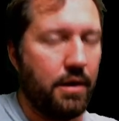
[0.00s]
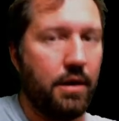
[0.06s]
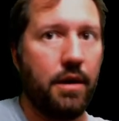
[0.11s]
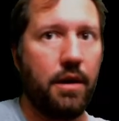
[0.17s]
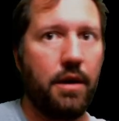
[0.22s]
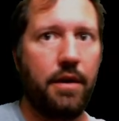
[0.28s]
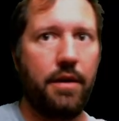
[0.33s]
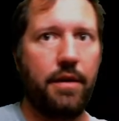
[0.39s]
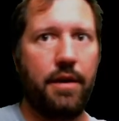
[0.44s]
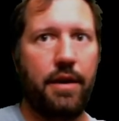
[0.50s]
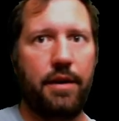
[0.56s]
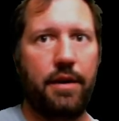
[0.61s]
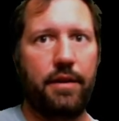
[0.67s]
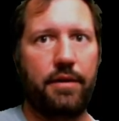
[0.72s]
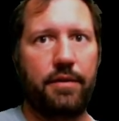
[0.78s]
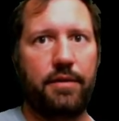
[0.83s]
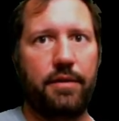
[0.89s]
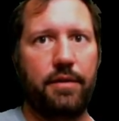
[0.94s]
All
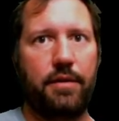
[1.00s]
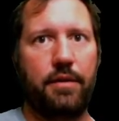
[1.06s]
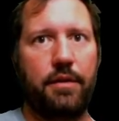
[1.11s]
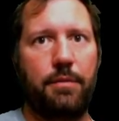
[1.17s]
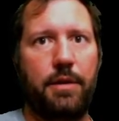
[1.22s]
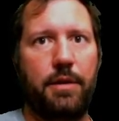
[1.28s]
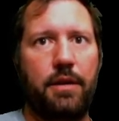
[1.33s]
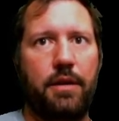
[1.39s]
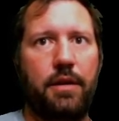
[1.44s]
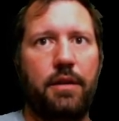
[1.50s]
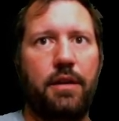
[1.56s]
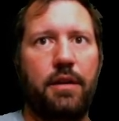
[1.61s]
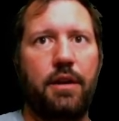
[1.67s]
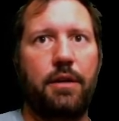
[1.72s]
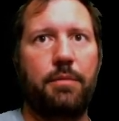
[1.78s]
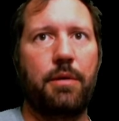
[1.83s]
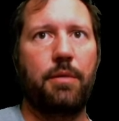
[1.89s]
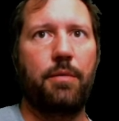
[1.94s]
right, so let me
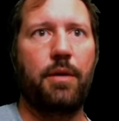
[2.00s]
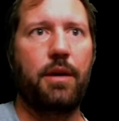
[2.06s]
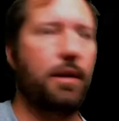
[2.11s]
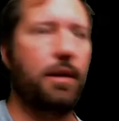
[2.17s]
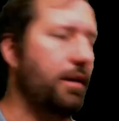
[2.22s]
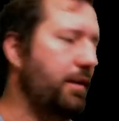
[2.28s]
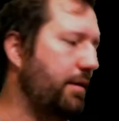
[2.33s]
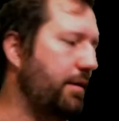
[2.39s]
unlock my wallet.